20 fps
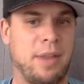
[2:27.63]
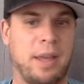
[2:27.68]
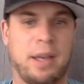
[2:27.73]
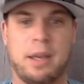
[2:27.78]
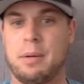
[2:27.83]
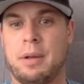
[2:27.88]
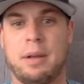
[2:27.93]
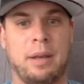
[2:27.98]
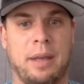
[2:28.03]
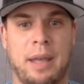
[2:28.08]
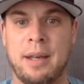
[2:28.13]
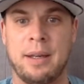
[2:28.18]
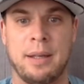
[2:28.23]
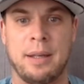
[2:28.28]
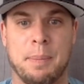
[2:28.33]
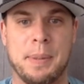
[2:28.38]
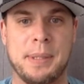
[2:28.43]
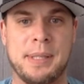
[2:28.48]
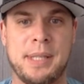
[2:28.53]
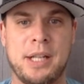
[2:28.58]
They could get into
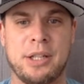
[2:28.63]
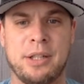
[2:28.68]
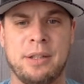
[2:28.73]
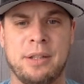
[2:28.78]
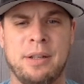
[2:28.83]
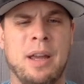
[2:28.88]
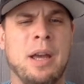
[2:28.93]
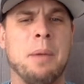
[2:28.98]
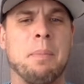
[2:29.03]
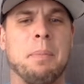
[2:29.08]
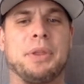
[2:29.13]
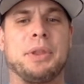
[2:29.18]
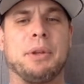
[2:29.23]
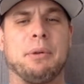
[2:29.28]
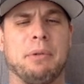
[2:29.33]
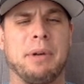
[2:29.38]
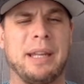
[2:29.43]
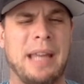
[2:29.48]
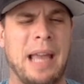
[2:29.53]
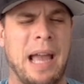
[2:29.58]
position, but the
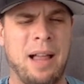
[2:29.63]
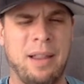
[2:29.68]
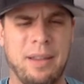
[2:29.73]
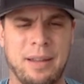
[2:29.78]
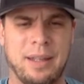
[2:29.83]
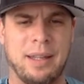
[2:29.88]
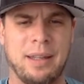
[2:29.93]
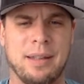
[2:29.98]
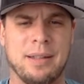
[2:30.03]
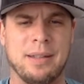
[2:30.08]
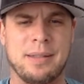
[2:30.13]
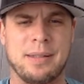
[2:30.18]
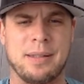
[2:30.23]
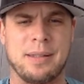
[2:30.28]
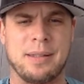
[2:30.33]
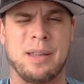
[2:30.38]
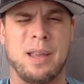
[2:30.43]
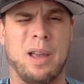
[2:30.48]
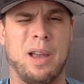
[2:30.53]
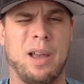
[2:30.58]
reality
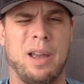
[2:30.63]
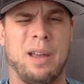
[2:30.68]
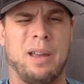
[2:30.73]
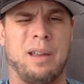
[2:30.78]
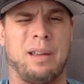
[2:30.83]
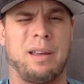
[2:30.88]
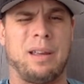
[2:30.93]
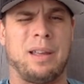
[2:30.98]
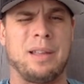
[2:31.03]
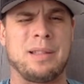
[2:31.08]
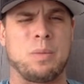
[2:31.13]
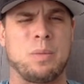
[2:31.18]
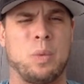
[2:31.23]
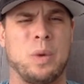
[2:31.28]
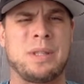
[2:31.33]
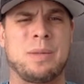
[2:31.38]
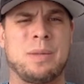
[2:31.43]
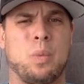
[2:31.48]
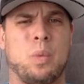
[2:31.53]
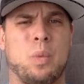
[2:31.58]
is
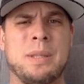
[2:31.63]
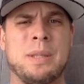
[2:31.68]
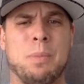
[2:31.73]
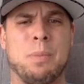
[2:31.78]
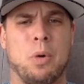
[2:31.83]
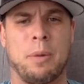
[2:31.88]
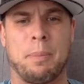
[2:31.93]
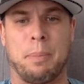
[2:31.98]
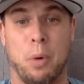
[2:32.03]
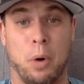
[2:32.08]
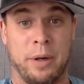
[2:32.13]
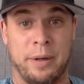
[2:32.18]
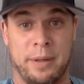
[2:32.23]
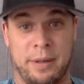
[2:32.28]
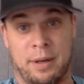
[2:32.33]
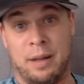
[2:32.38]
what's more important?